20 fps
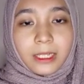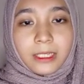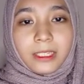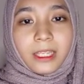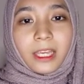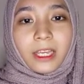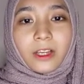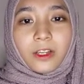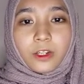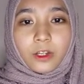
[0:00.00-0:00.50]

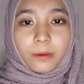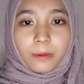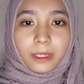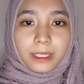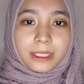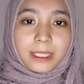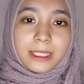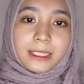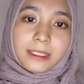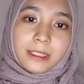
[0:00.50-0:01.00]
The economic
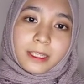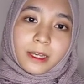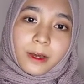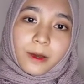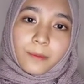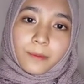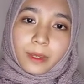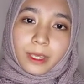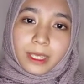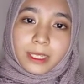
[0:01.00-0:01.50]

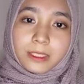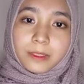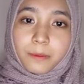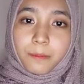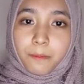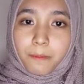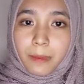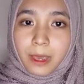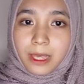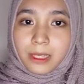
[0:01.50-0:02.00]
system is
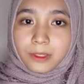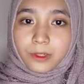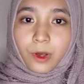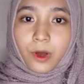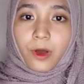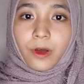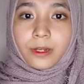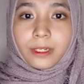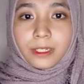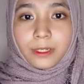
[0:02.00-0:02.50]
based
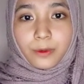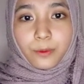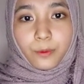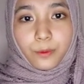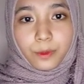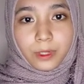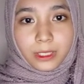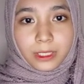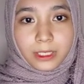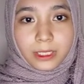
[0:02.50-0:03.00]
on the
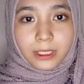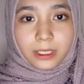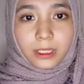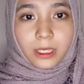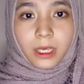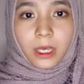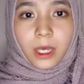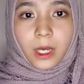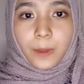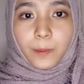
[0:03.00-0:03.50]
widest
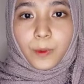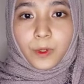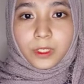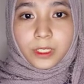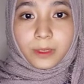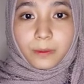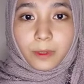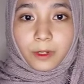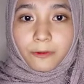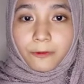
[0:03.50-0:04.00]

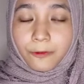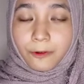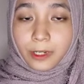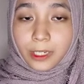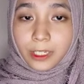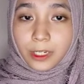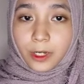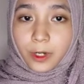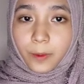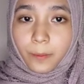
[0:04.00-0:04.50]
possible
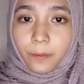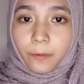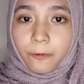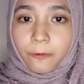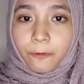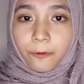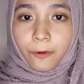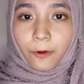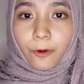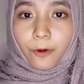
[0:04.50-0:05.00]
freedom
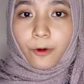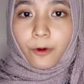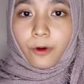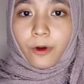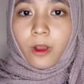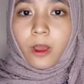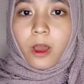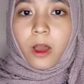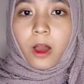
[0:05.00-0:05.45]
for